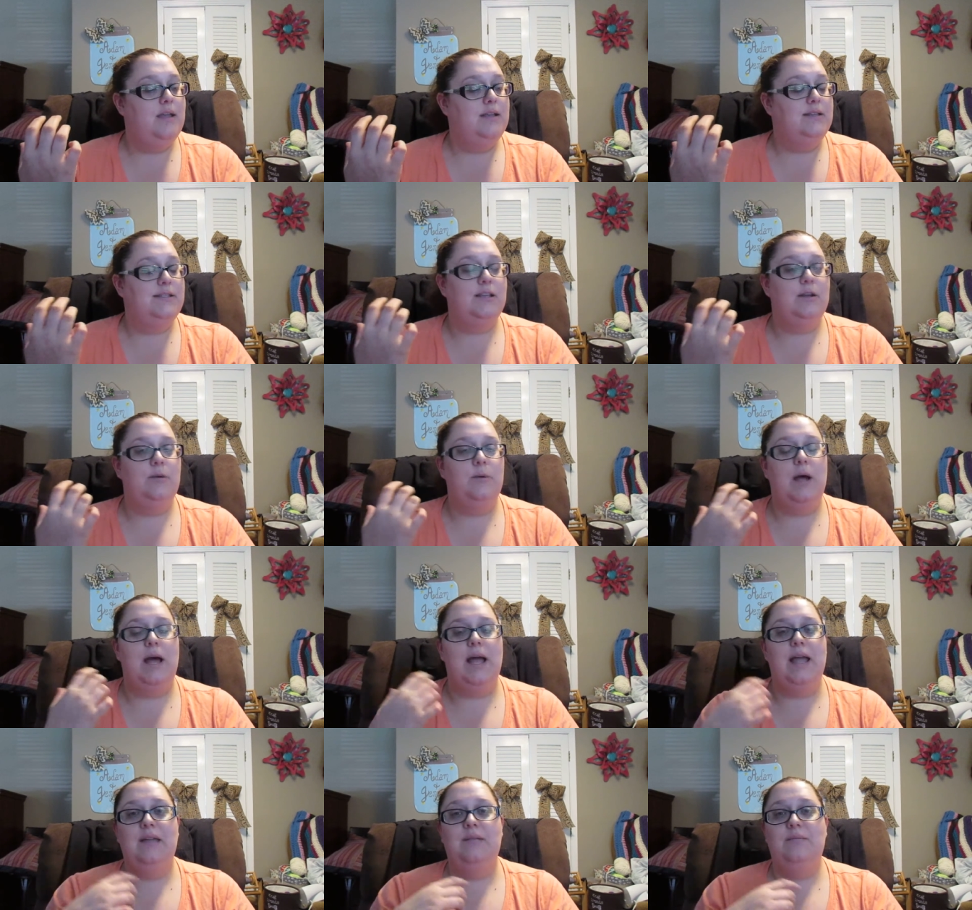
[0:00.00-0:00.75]
So
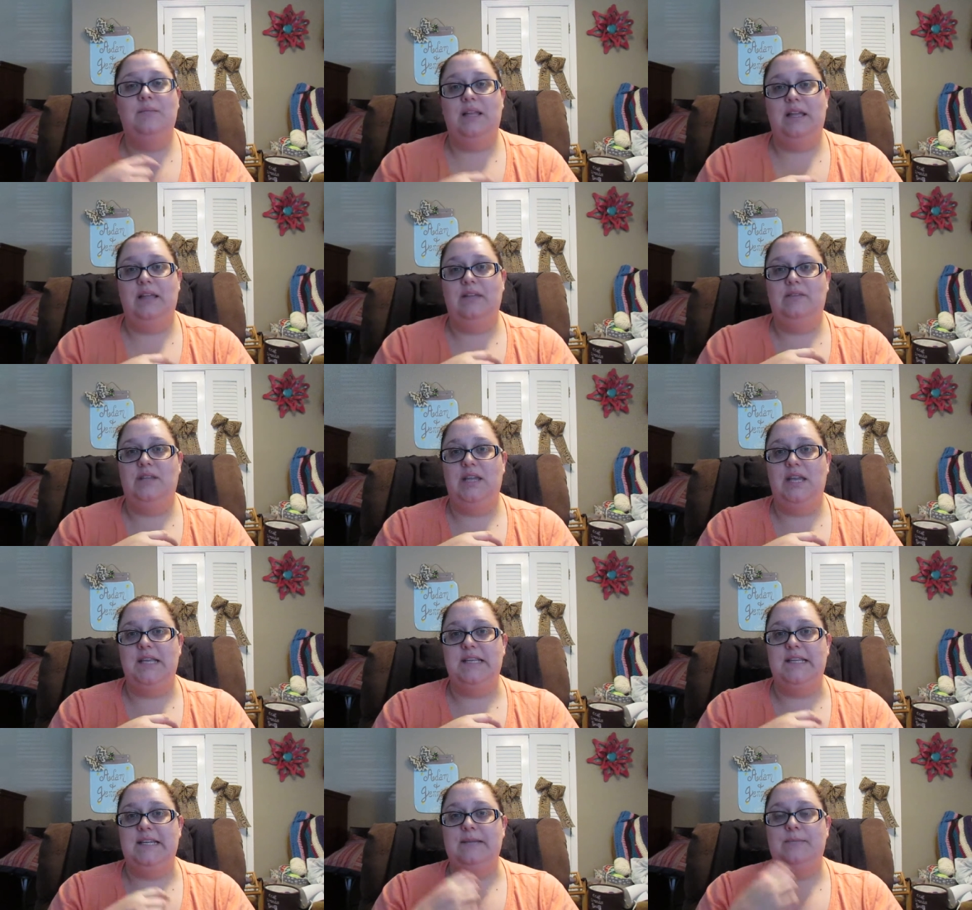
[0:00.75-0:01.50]
I am
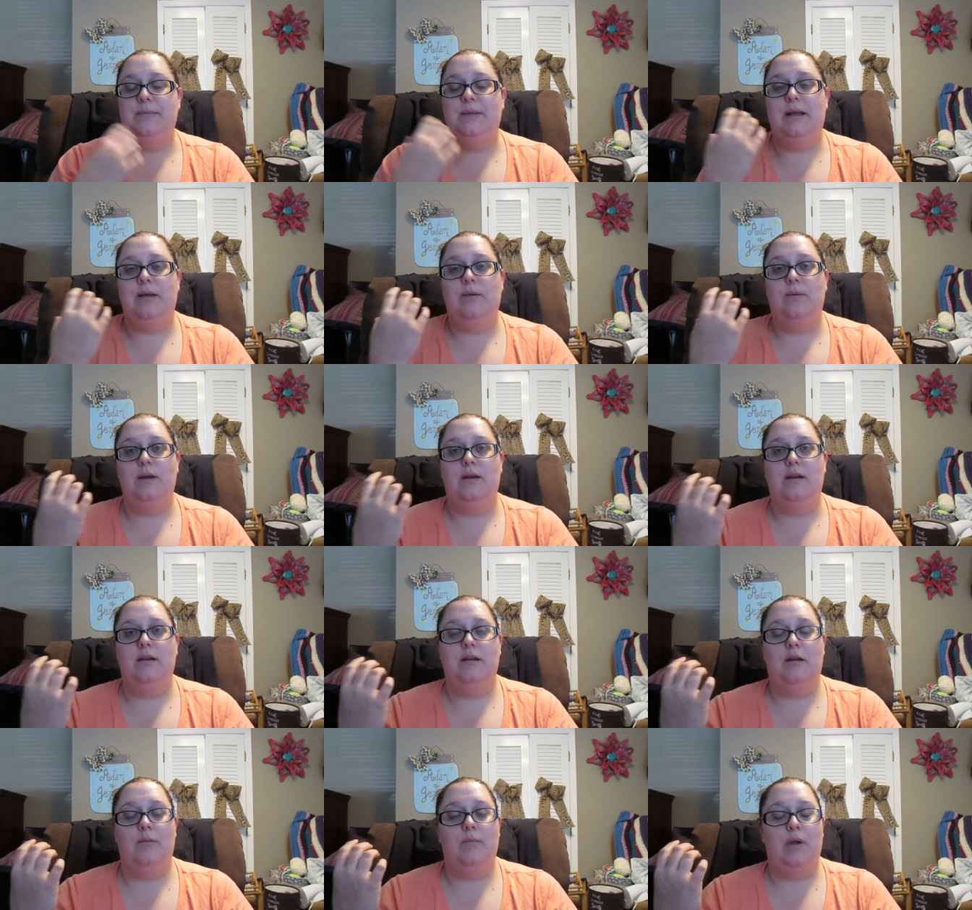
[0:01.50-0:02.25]
left-handed, but I
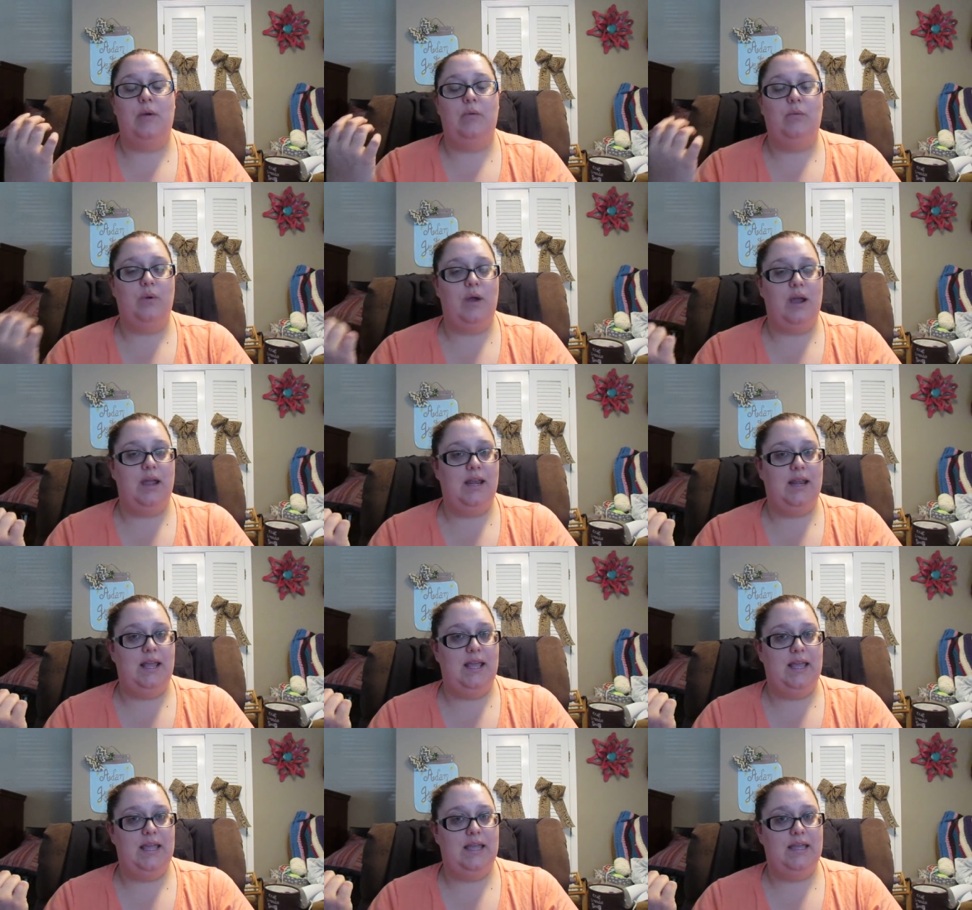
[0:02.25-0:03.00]
wear it on my right
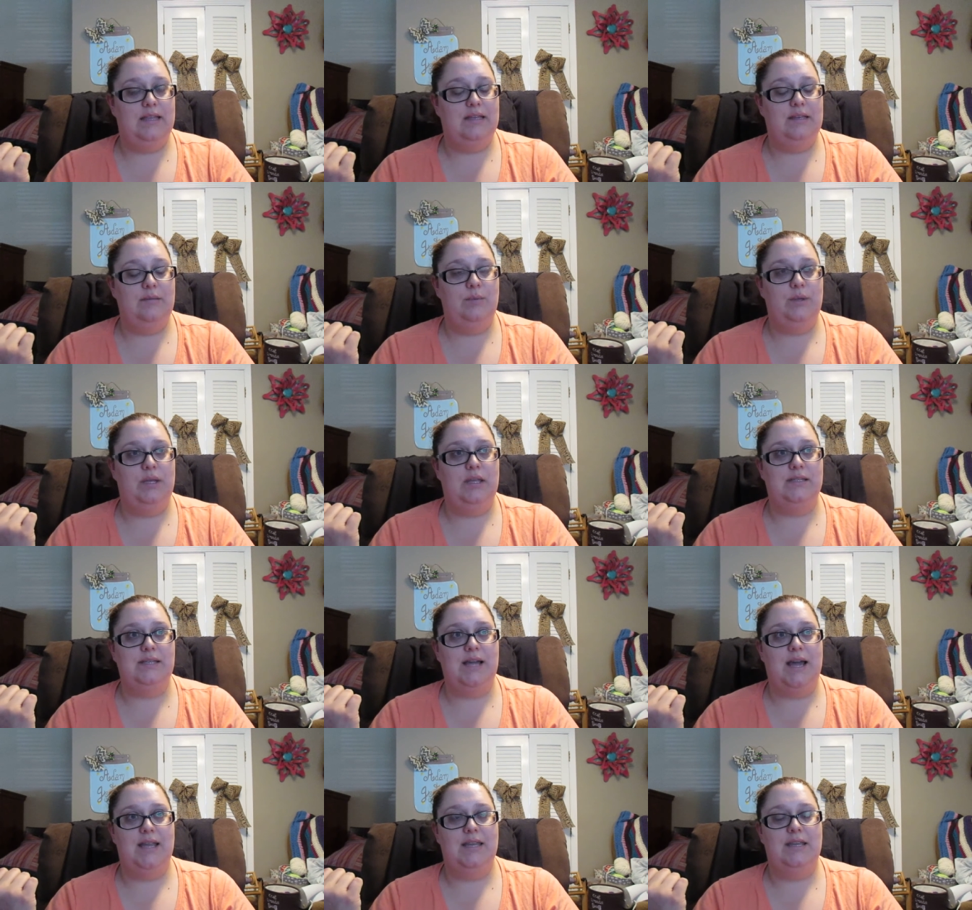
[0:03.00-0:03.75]
hand
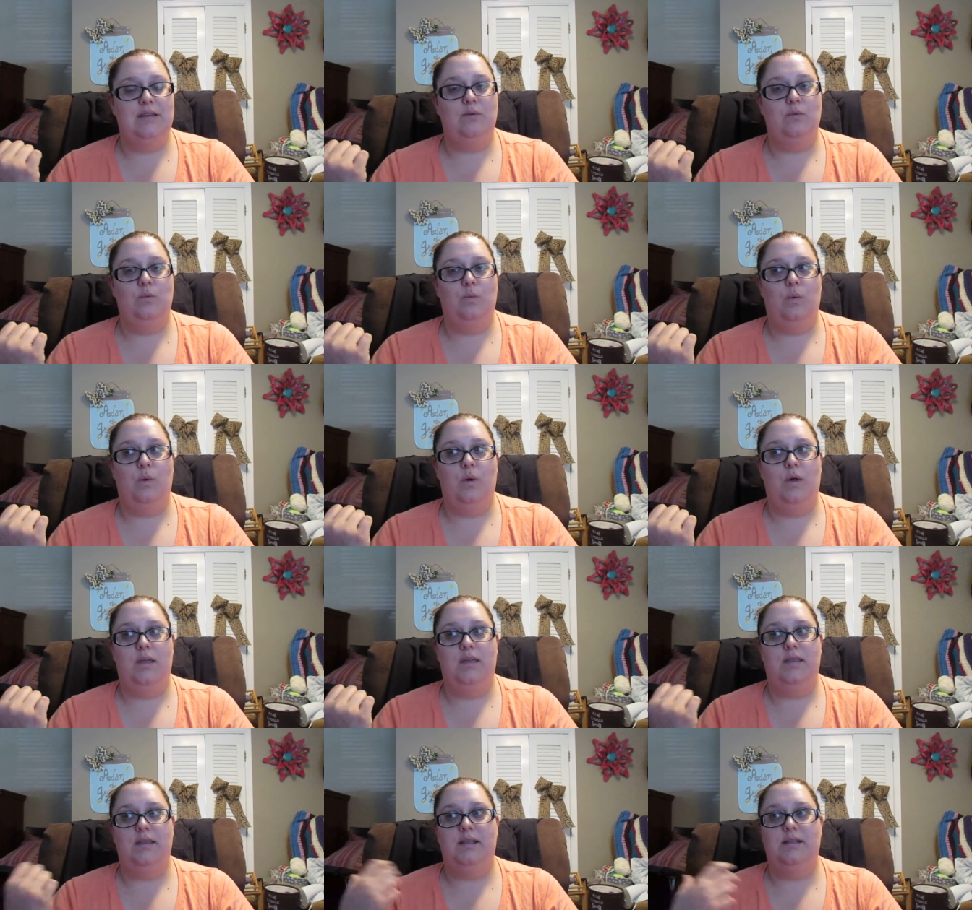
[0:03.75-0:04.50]
because I didn't
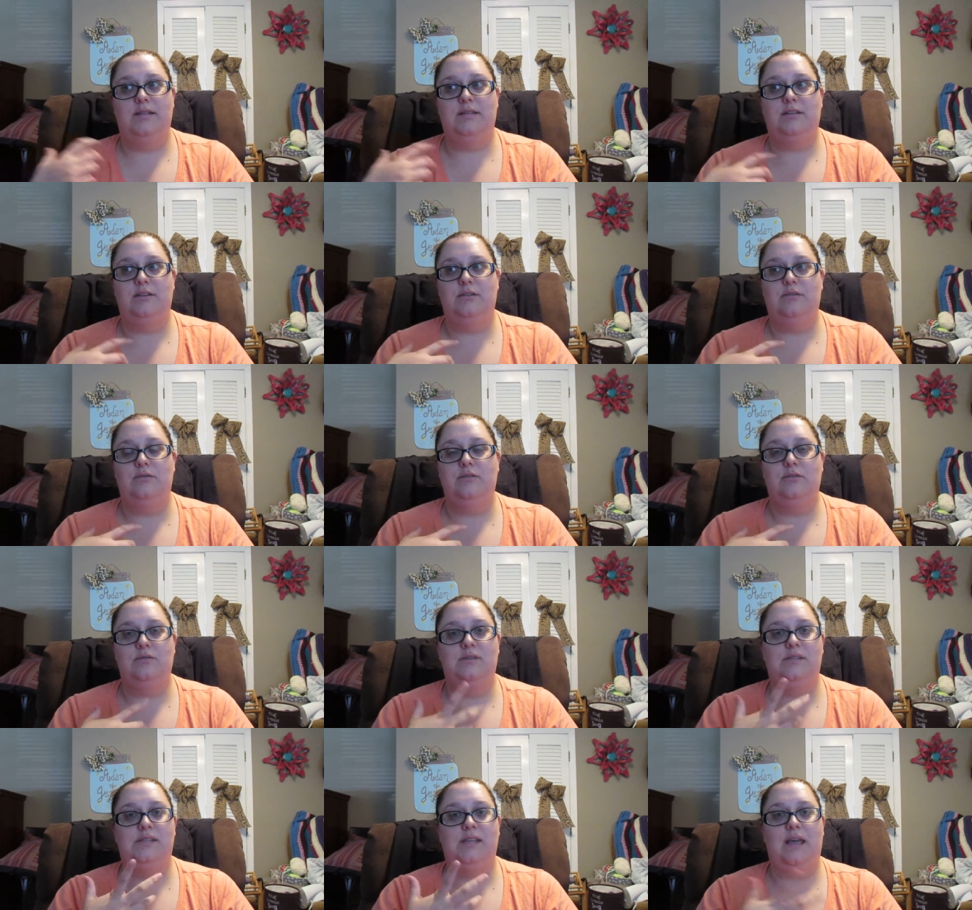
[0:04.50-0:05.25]
want it to
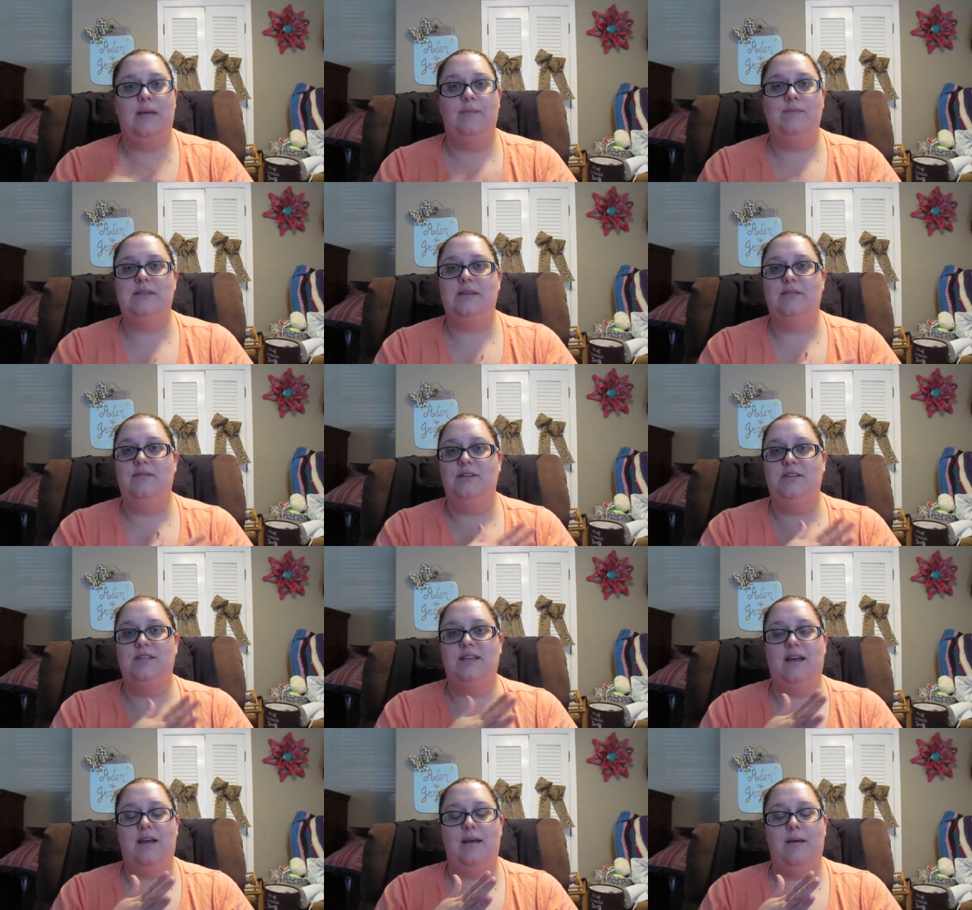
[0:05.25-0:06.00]
do steps
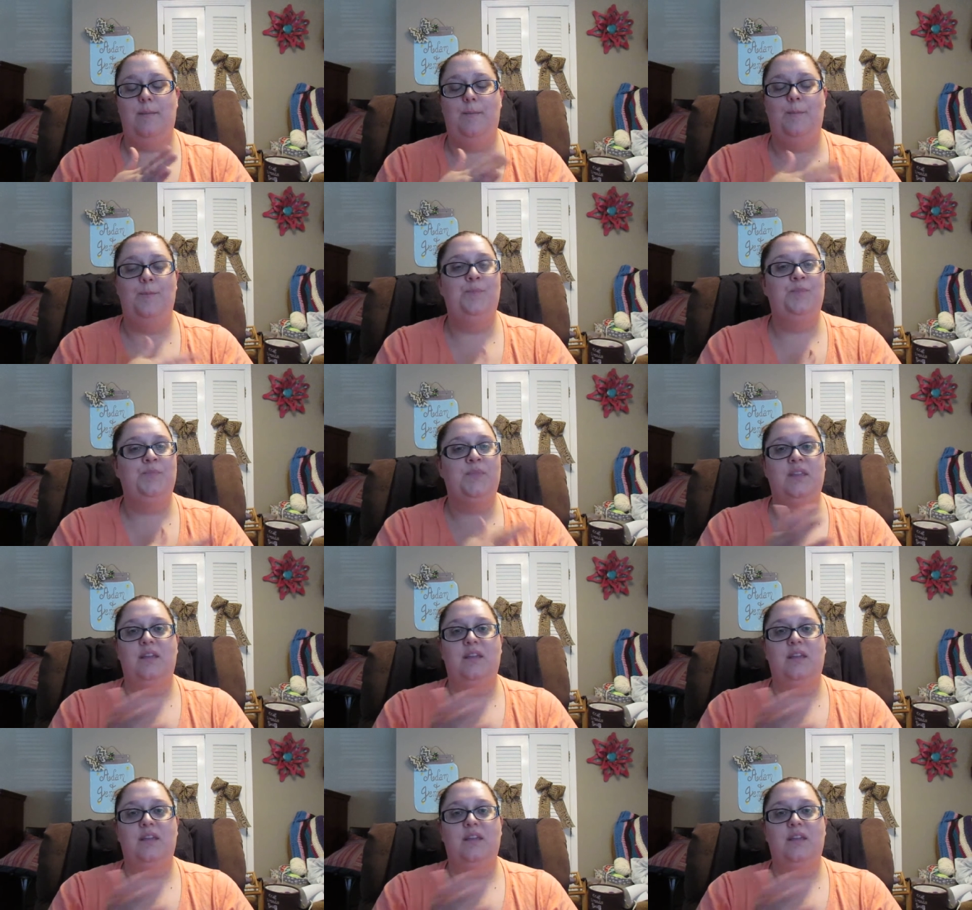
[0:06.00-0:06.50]
every time